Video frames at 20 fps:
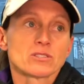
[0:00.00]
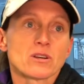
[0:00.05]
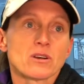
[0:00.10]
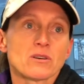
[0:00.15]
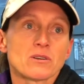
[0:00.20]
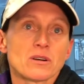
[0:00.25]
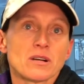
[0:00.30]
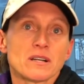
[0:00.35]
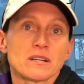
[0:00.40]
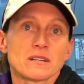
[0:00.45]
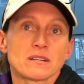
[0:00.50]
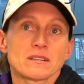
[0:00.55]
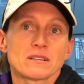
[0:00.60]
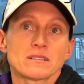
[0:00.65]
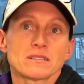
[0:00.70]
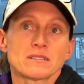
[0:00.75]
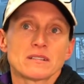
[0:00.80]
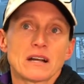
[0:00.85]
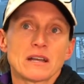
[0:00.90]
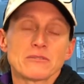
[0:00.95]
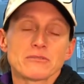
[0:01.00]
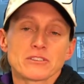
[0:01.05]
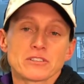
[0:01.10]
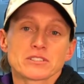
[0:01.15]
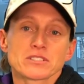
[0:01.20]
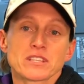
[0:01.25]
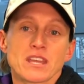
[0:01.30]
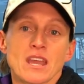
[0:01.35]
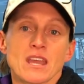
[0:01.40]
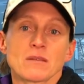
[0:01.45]
So I
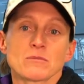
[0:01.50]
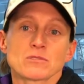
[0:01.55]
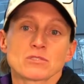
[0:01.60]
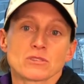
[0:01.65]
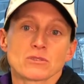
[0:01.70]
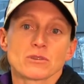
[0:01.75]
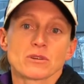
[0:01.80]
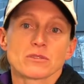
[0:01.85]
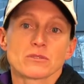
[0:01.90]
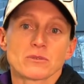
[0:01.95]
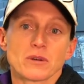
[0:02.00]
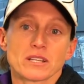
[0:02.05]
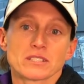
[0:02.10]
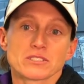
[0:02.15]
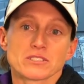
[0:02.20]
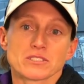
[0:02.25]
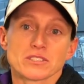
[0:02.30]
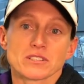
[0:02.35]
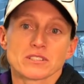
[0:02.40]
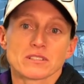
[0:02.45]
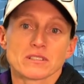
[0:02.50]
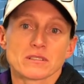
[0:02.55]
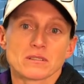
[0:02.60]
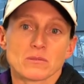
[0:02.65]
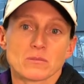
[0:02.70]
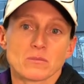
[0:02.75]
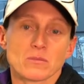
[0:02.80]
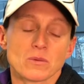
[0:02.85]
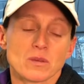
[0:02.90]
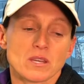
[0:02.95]
first came to Northwestern
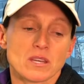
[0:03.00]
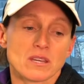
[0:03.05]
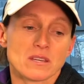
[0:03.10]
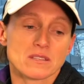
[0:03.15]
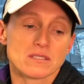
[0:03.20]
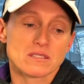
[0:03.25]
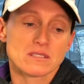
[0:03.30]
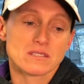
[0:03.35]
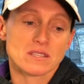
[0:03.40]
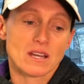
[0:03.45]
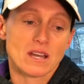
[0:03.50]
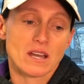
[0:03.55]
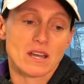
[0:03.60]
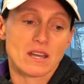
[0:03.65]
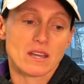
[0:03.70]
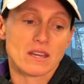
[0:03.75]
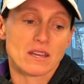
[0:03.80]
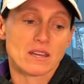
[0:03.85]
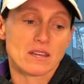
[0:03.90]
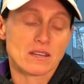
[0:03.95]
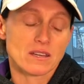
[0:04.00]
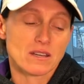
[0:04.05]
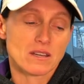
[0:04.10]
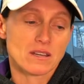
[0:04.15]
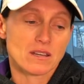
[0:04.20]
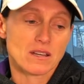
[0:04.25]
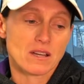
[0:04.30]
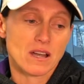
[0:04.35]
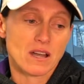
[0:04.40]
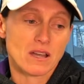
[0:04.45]
because I
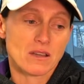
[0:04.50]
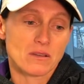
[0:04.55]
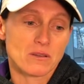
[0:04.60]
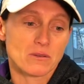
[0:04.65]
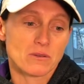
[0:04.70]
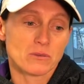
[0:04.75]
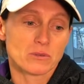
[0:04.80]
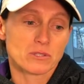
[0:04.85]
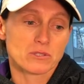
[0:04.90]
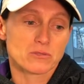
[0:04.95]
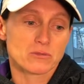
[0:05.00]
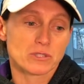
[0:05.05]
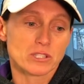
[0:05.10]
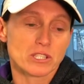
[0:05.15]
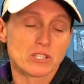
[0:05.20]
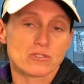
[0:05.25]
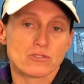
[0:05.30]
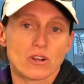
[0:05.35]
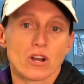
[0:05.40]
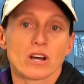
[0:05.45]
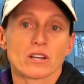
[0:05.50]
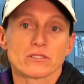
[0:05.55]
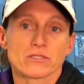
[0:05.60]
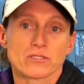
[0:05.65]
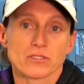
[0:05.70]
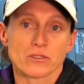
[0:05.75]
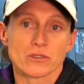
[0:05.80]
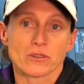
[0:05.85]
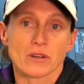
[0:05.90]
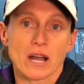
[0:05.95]
was really drawn
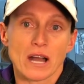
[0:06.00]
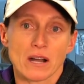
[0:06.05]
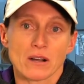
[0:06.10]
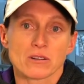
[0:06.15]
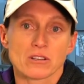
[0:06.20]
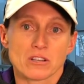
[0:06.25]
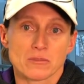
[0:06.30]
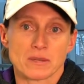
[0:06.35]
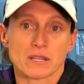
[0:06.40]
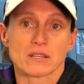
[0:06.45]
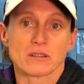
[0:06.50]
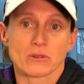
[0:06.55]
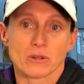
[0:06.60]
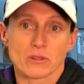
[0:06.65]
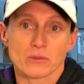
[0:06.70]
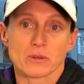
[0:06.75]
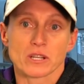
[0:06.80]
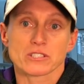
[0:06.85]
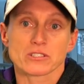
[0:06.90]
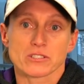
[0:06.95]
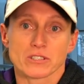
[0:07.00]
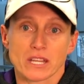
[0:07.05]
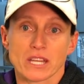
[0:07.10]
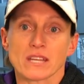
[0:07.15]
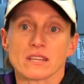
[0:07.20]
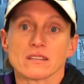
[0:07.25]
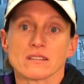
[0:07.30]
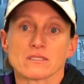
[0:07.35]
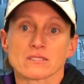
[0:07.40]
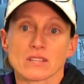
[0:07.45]
to how committed Northwestern
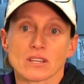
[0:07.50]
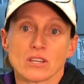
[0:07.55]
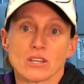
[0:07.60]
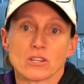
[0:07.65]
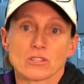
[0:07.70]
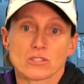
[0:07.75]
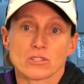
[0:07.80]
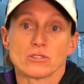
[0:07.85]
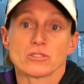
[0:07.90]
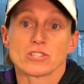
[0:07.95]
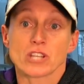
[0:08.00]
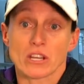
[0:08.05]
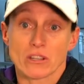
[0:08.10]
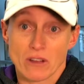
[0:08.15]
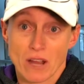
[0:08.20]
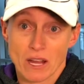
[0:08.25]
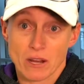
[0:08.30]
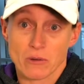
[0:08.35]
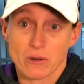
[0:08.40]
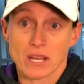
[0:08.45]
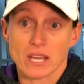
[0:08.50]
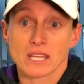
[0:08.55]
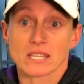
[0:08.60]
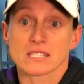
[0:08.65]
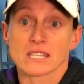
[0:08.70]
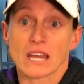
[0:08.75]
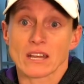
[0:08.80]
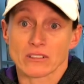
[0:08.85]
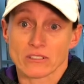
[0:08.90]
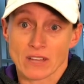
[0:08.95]
is to gender equity
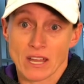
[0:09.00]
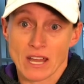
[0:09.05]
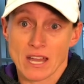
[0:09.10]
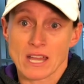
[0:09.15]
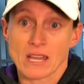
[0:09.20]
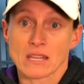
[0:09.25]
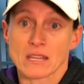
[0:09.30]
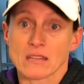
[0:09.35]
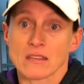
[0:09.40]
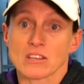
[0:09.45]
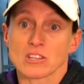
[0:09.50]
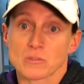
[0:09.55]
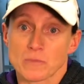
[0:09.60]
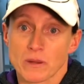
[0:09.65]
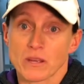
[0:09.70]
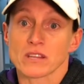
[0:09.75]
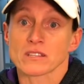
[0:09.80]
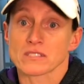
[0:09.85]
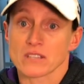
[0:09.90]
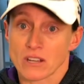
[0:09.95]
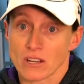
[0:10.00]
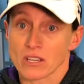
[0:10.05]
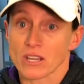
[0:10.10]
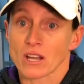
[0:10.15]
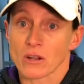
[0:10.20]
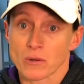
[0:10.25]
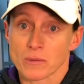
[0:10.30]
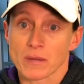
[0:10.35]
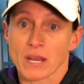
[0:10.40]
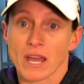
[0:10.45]
and Title IX, the experience that our
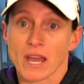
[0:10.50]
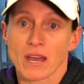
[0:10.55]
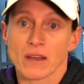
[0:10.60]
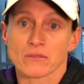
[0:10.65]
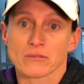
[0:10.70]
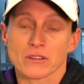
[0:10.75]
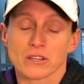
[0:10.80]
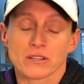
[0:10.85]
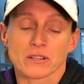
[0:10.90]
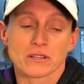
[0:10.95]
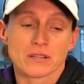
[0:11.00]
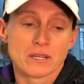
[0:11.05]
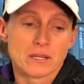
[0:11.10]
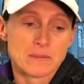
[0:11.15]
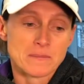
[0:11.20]
young women have here.